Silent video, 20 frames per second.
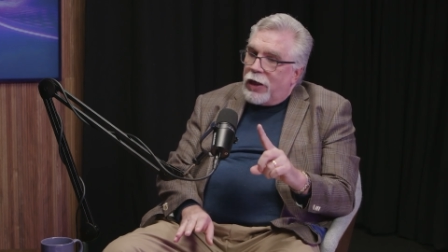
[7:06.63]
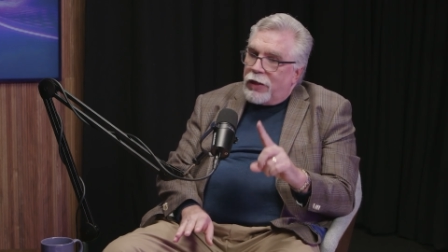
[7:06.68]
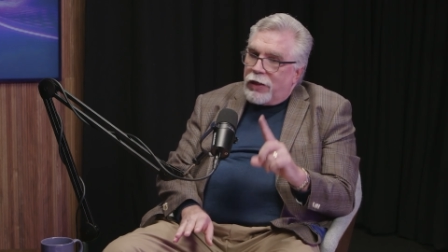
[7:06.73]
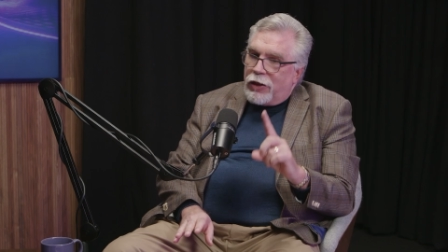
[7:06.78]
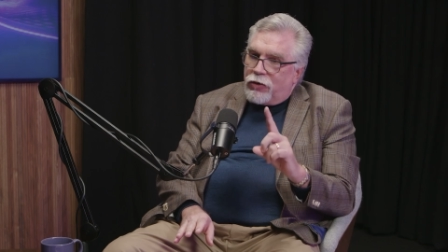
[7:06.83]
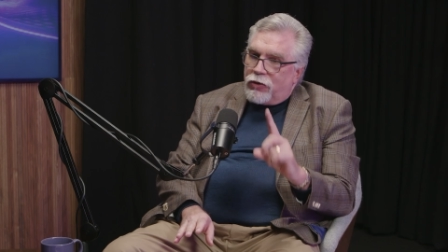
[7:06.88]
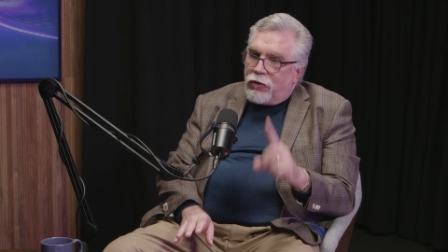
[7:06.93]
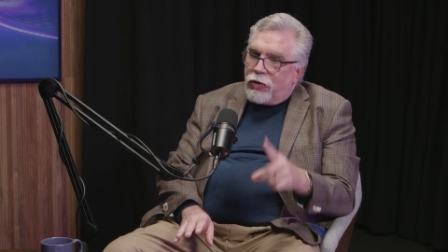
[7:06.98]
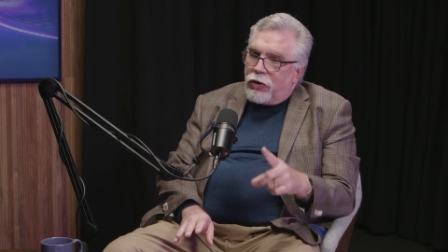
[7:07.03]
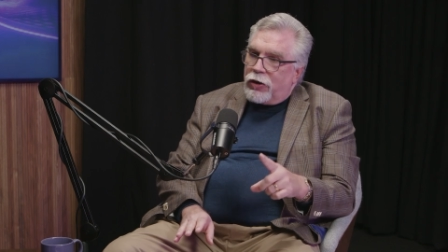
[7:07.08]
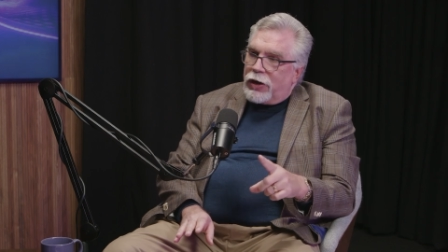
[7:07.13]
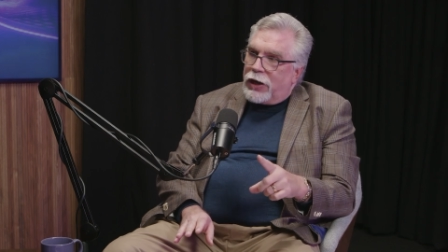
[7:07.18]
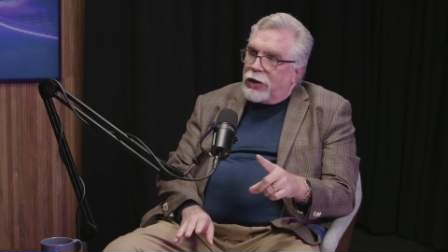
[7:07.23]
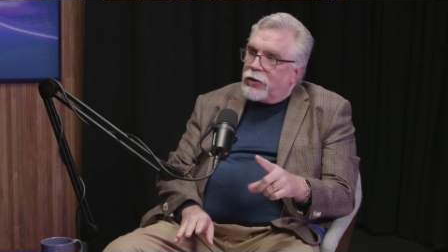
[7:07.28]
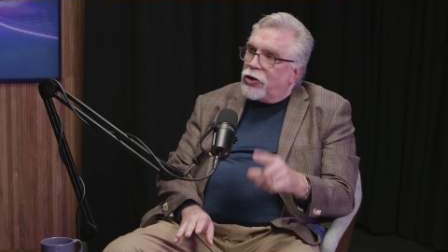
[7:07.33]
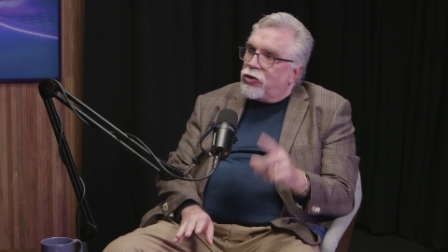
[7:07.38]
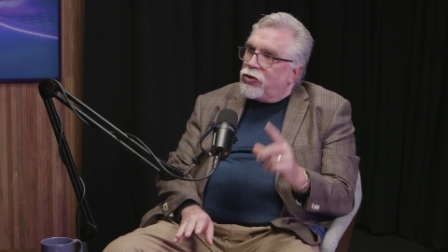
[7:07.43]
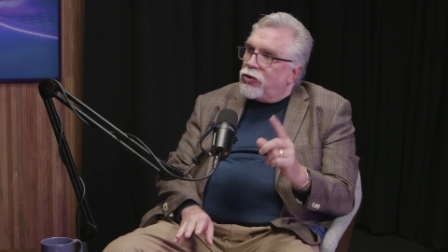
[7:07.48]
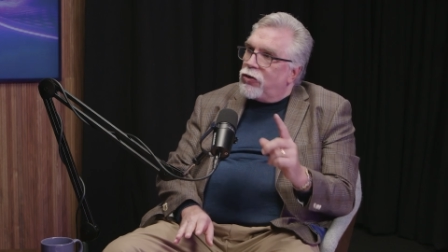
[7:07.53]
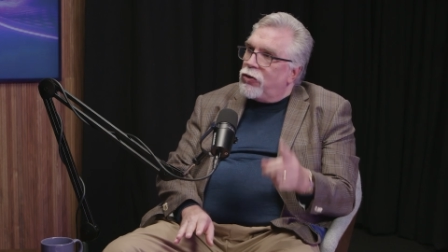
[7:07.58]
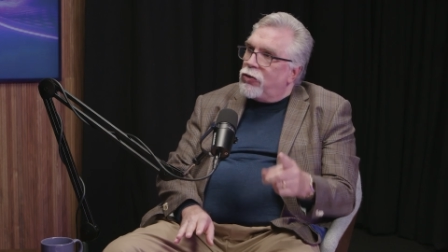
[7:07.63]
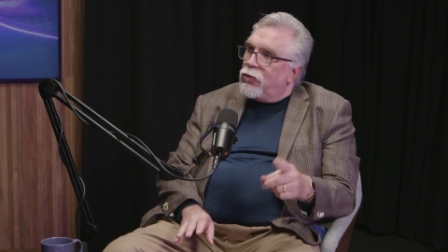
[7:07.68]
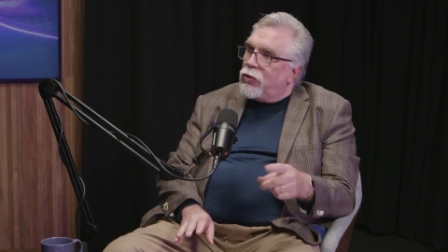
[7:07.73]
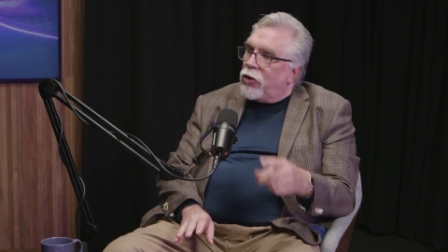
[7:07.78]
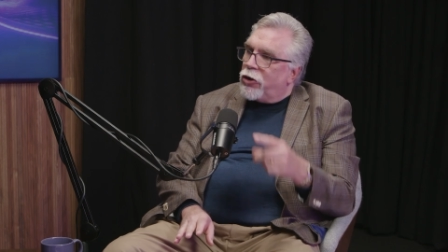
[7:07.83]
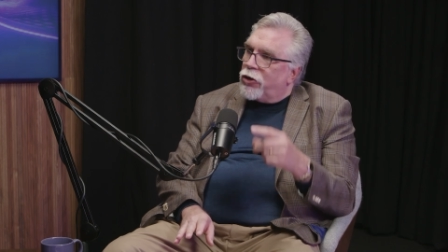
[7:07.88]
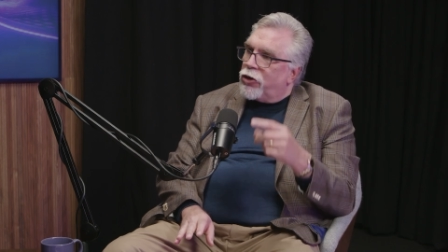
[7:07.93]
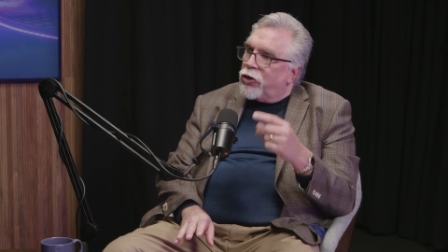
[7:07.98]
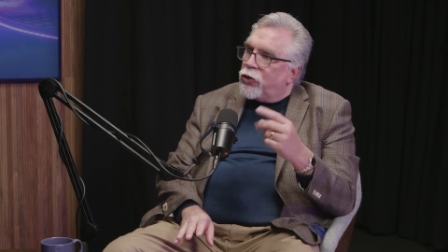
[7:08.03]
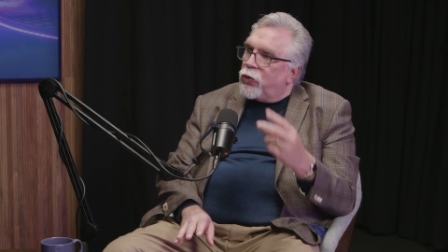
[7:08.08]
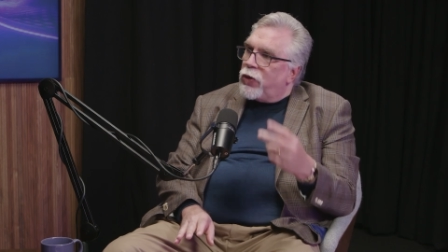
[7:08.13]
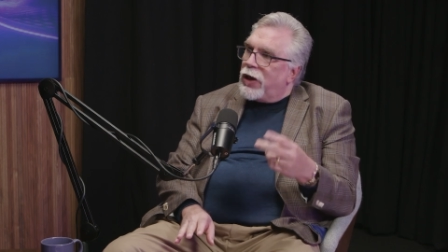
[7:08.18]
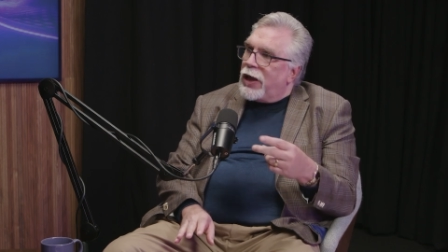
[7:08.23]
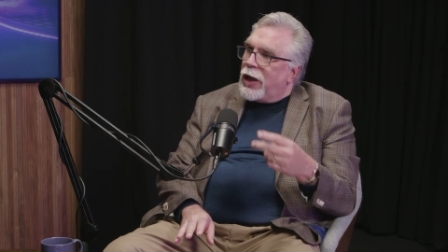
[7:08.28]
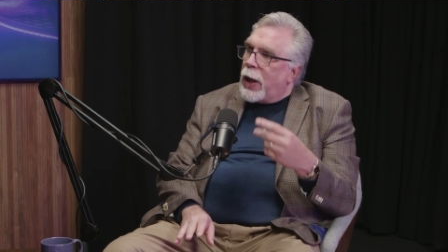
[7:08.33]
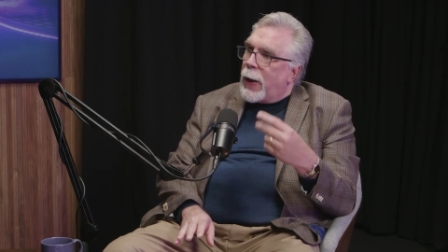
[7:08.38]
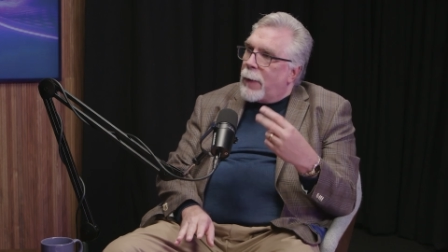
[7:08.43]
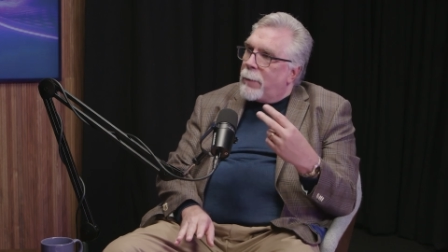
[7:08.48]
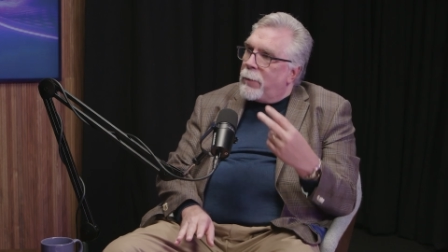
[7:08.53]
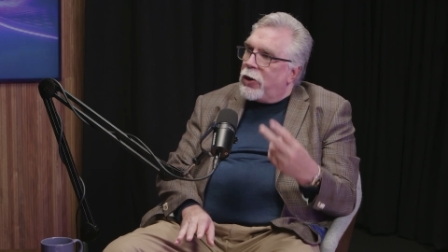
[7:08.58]
that turn into $2 or
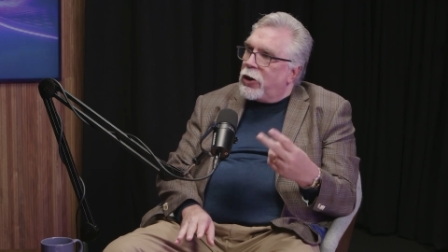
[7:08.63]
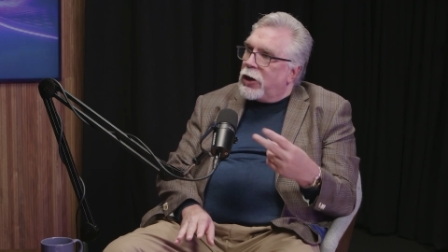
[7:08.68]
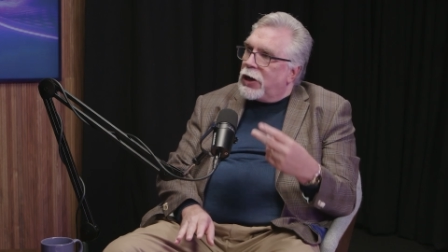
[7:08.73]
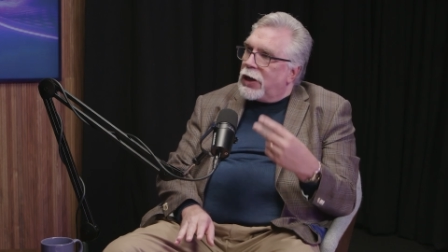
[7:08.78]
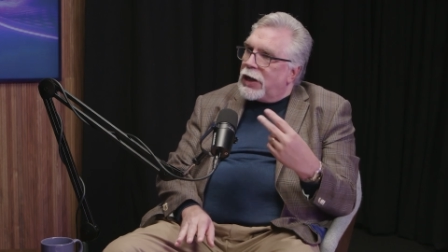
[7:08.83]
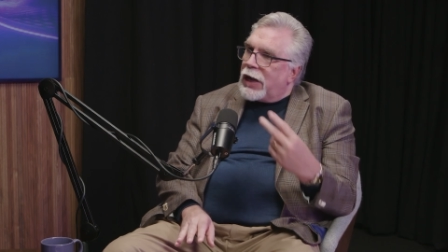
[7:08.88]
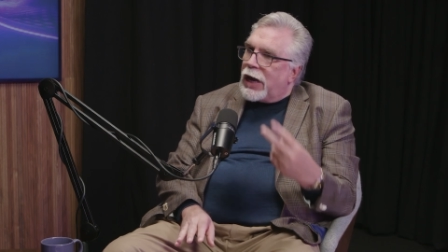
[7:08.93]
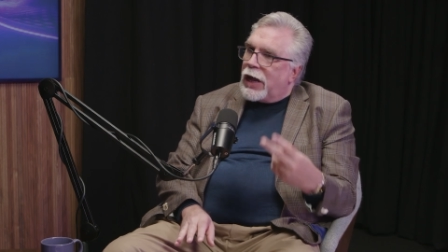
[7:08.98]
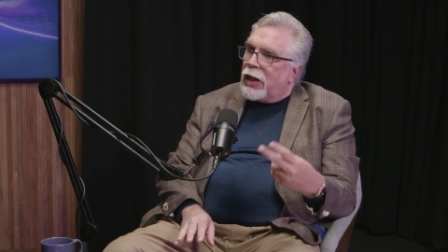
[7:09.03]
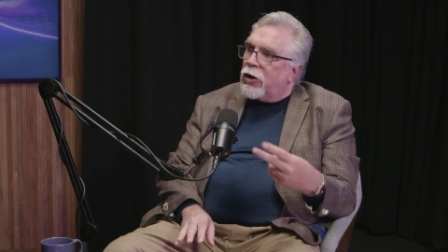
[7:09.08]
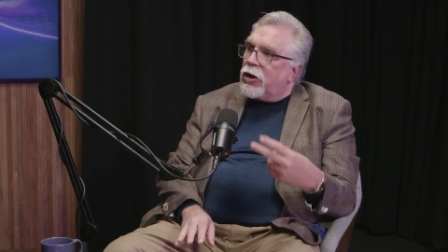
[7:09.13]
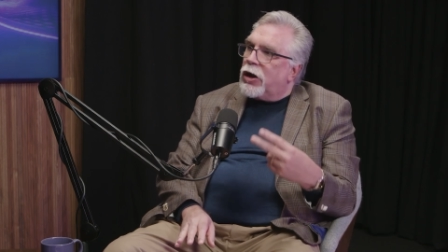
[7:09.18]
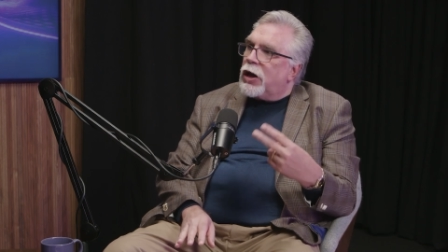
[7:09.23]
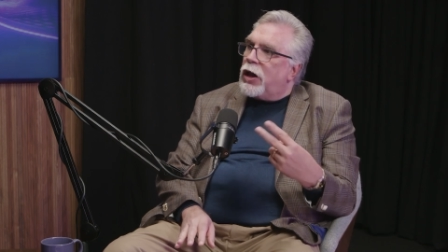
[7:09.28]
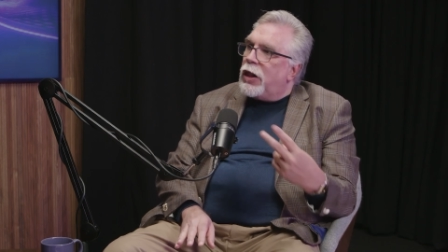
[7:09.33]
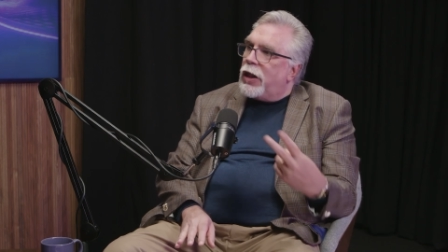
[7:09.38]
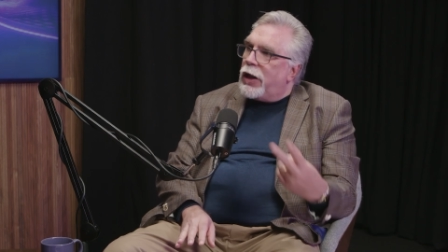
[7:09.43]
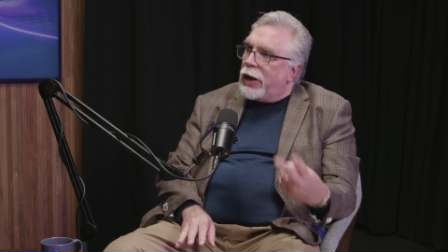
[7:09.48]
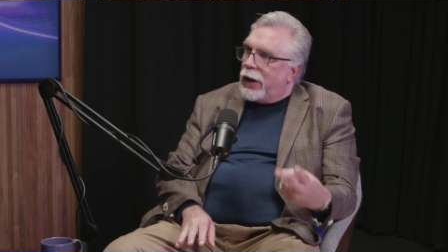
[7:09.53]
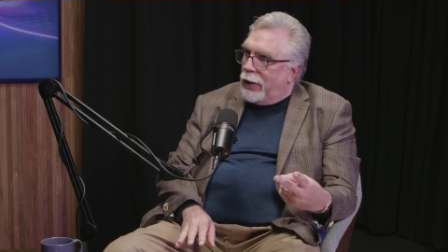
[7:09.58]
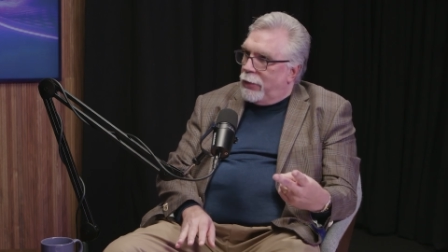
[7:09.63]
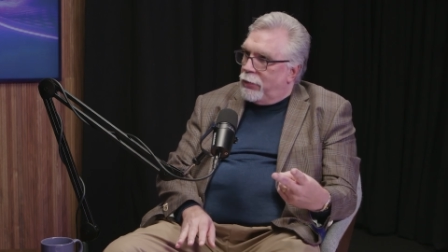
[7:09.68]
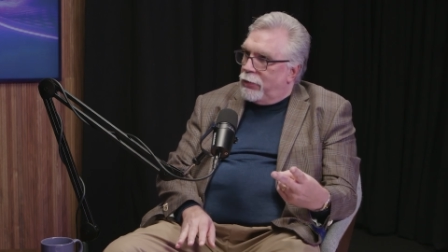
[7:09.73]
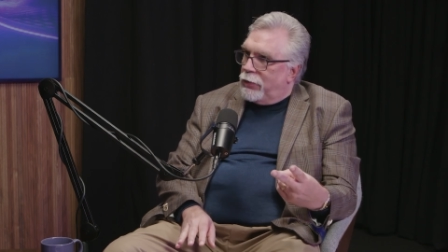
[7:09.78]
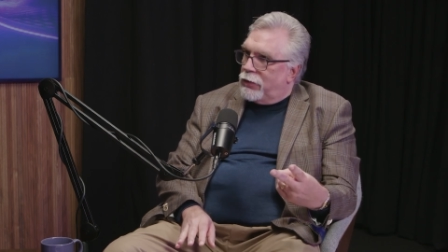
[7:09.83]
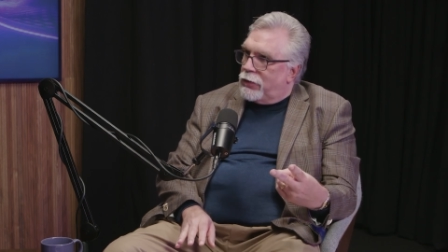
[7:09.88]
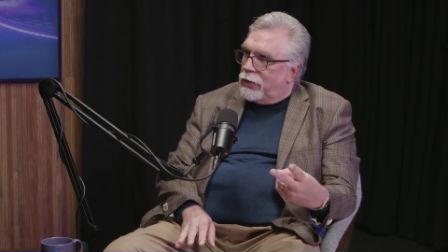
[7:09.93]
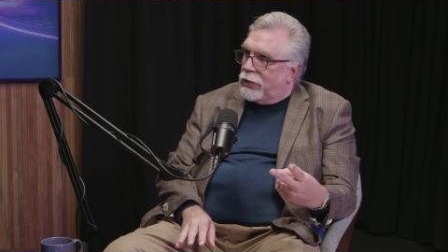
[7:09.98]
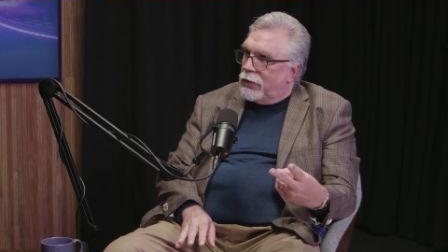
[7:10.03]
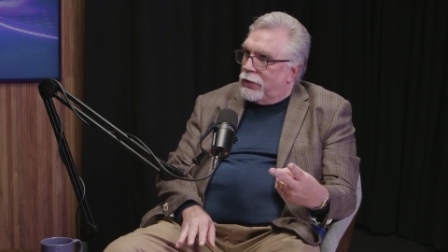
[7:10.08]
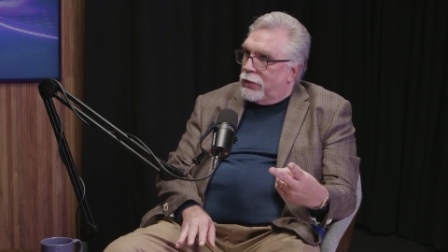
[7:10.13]
$3 million claims.